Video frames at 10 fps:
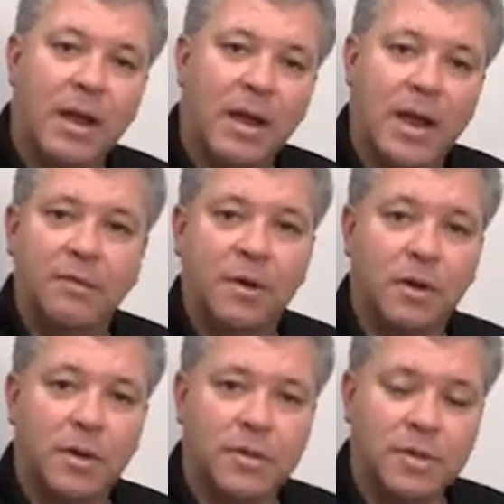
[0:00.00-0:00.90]
if you're
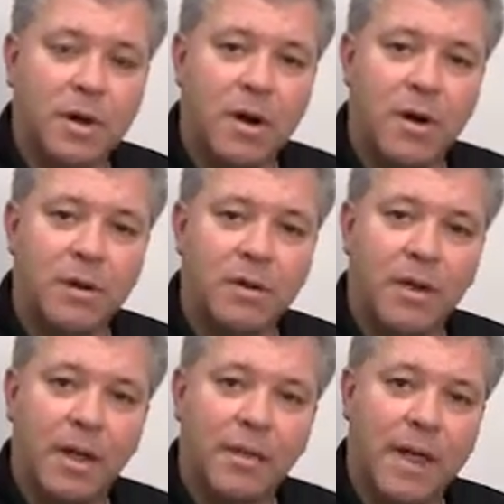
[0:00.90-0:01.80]
concerned
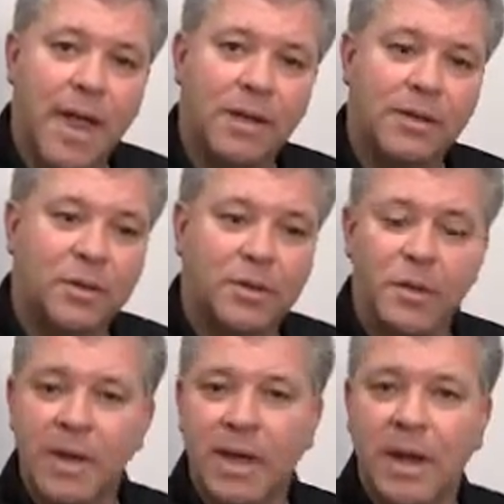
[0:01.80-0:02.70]
that you're
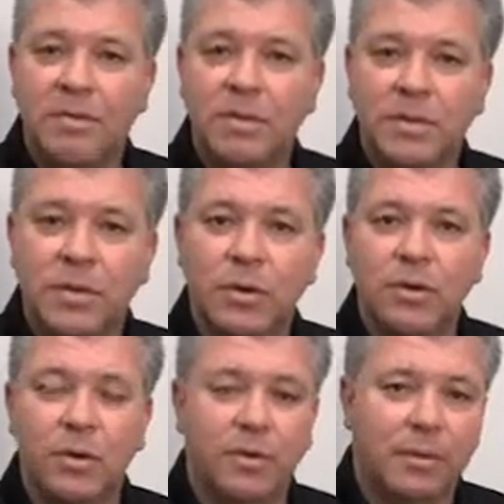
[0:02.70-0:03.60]
doing it every
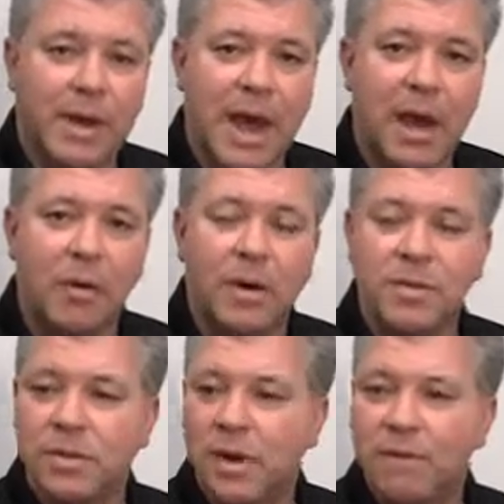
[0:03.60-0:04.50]
2 or 3
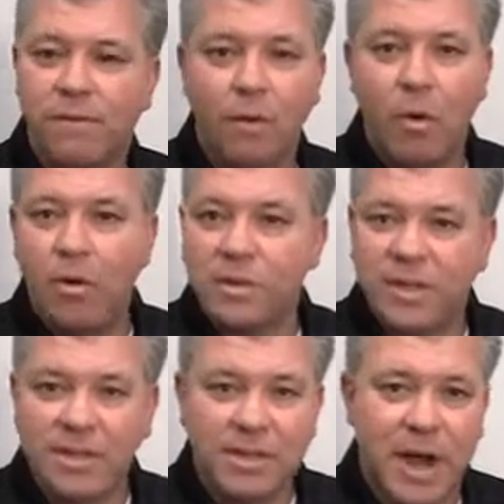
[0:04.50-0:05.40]
hours, 4 or
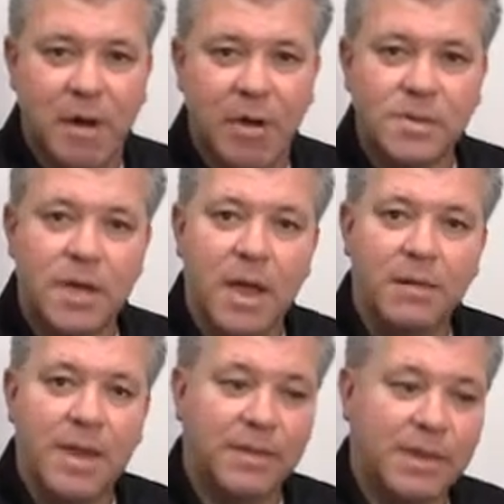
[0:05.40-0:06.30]
6 hours,
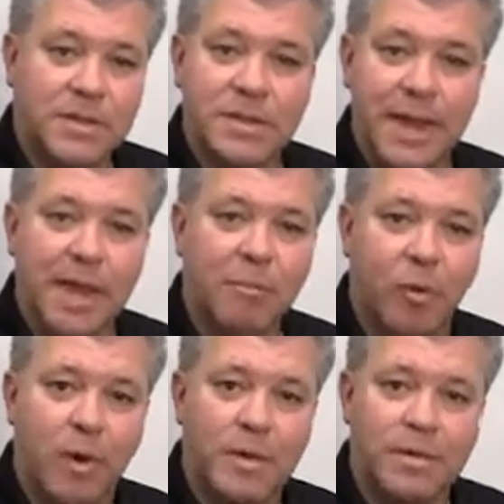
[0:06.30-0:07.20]
that these data
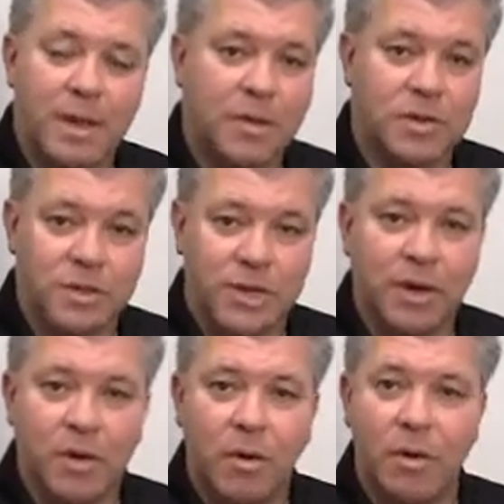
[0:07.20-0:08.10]
points that are
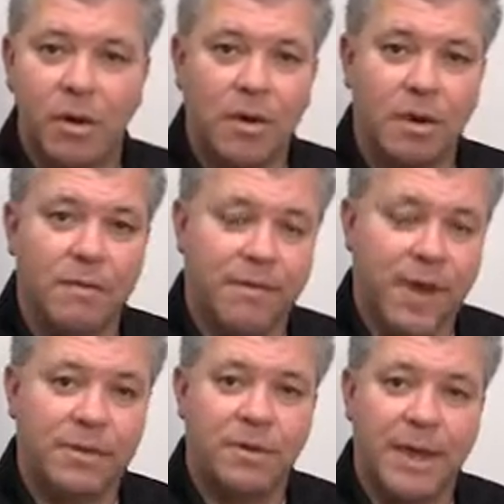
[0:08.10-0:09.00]
zero are going to
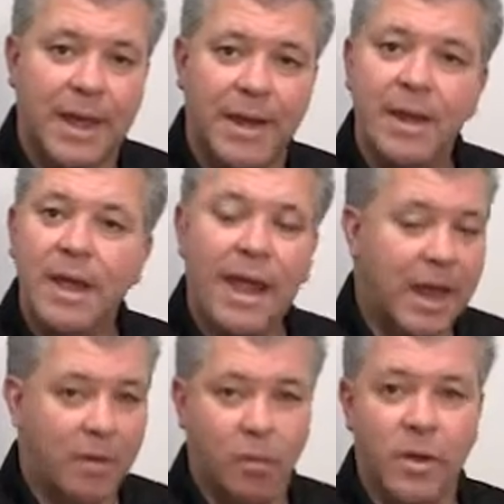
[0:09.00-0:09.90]
affect your data,
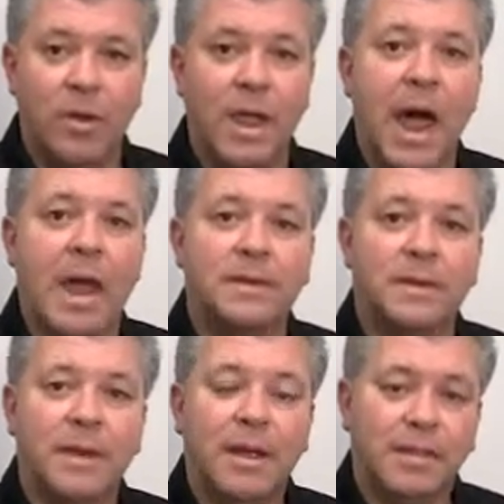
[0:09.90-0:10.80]
it will not.
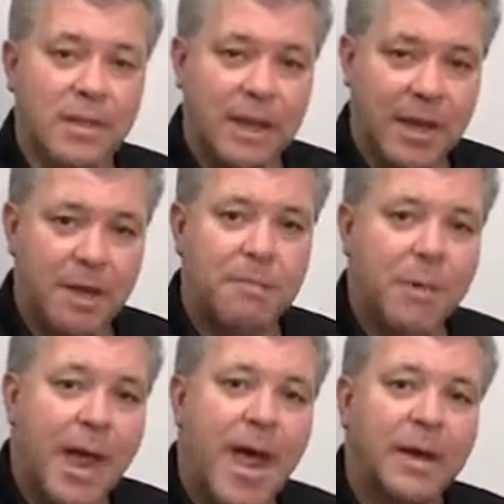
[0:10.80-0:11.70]
The
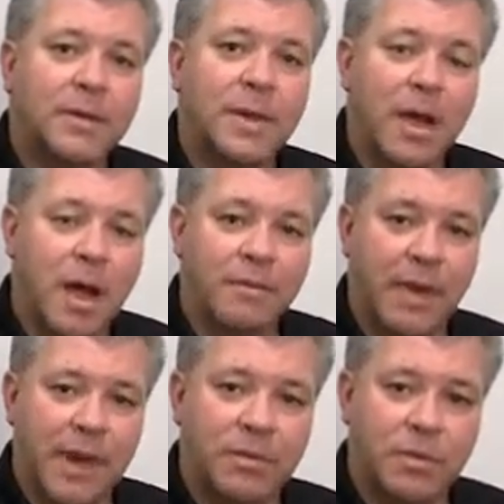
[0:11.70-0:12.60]
impact of
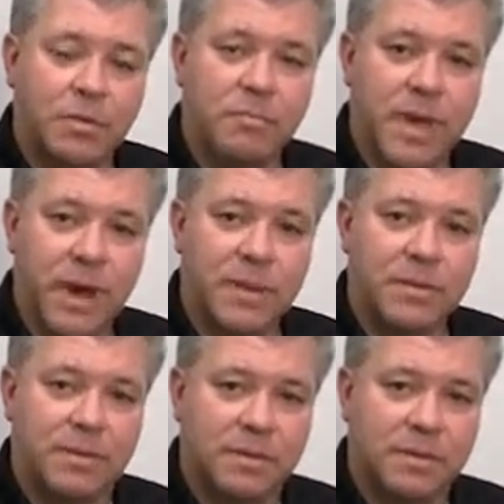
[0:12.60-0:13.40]
a 2-minute